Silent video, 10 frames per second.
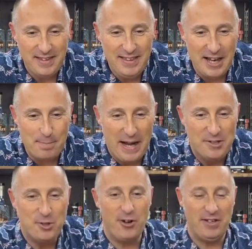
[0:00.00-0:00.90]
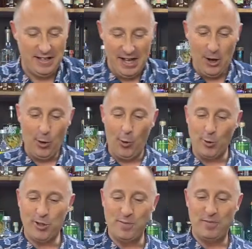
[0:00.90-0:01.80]
Another Patreon.
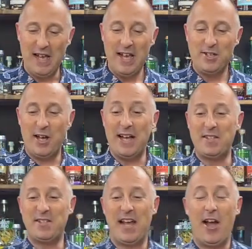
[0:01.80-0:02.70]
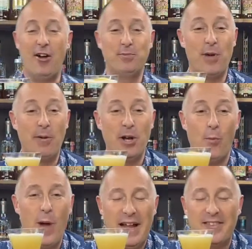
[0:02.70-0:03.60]
Awesome. So as I say, I'm going to
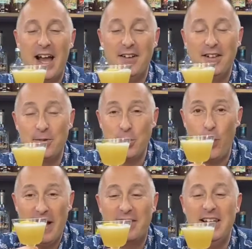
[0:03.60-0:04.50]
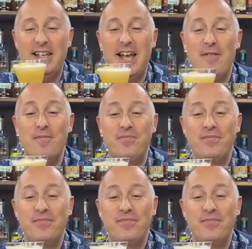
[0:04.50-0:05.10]
whack that. I'm going to whack the